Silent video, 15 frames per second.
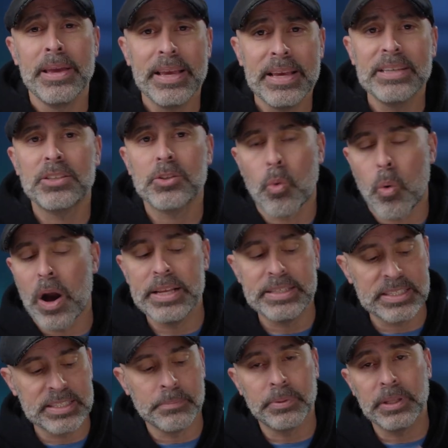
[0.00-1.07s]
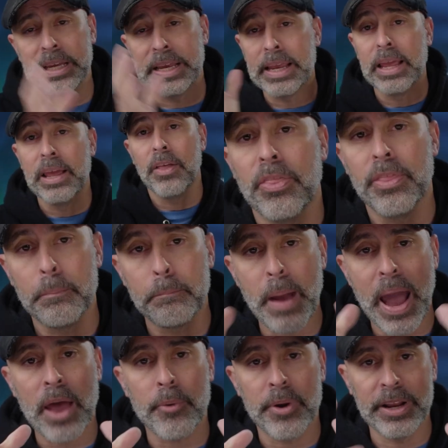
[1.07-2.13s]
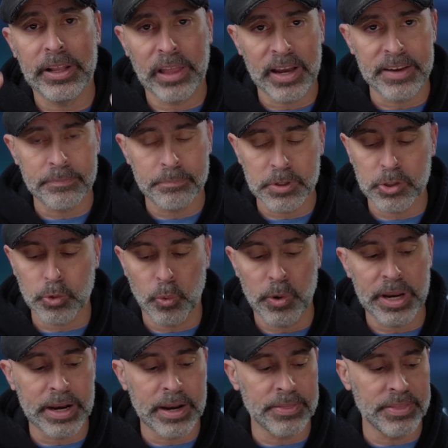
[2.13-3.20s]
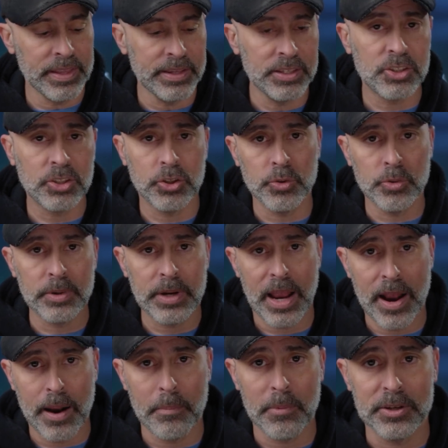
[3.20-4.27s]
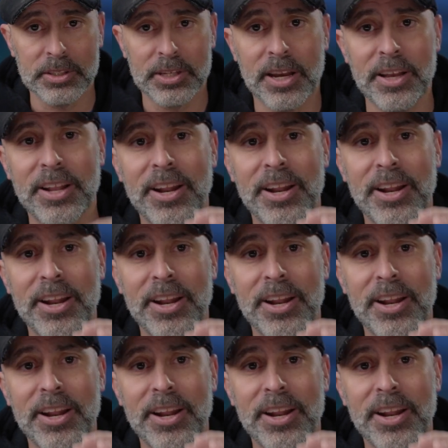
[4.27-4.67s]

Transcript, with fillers: is quite simply the battery life between these two cameras.